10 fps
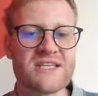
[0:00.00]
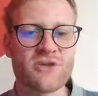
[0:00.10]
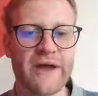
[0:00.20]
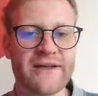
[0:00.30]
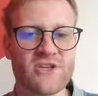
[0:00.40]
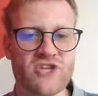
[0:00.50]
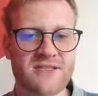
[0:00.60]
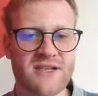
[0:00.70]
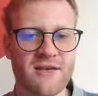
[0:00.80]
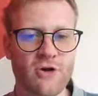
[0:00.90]
So I can
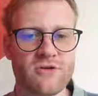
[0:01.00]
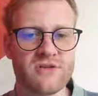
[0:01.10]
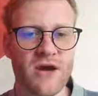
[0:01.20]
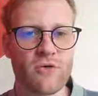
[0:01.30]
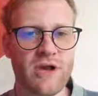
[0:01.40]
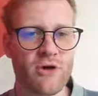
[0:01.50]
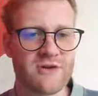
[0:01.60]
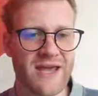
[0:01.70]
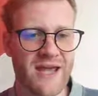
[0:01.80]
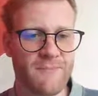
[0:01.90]
just click on
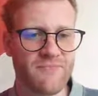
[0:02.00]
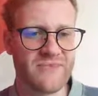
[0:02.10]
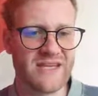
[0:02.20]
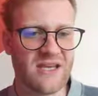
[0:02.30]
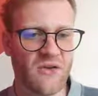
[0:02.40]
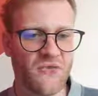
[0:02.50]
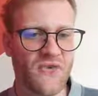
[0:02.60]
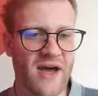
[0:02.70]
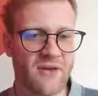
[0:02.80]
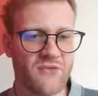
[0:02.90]
download M T
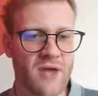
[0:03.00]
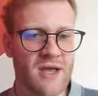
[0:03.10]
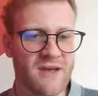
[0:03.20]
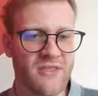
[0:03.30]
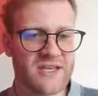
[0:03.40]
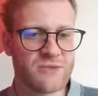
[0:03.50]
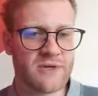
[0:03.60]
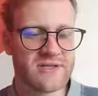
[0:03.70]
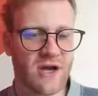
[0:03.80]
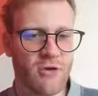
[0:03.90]
five. This
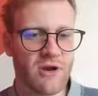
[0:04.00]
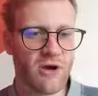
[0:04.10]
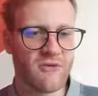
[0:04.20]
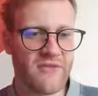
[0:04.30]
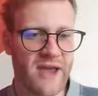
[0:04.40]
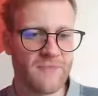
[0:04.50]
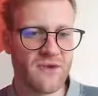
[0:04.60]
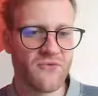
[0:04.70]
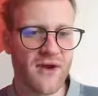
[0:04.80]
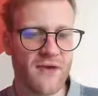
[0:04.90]
will download the M
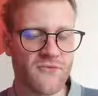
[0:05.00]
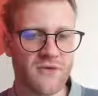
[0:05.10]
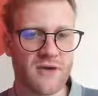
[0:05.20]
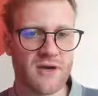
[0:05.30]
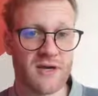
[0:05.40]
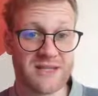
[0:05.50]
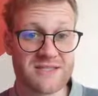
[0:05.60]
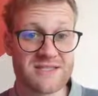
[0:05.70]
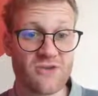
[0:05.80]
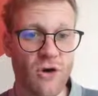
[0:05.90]
T five uh,
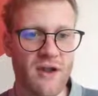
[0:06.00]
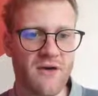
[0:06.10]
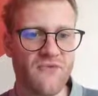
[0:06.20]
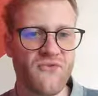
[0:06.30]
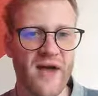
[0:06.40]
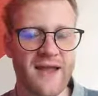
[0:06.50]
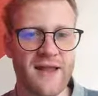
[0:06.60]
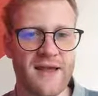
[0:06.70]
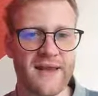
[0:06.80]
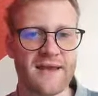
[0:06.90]
installer
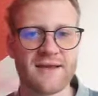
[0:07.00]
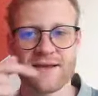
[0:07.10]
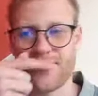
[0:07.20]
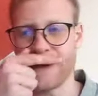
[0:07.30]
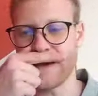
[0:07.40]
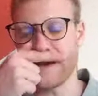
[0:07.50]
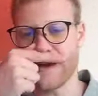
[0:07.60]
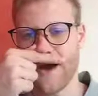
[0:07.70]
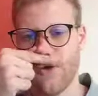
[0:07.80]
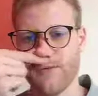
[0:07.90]
file, and I can click it
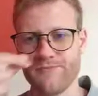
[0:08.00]
now.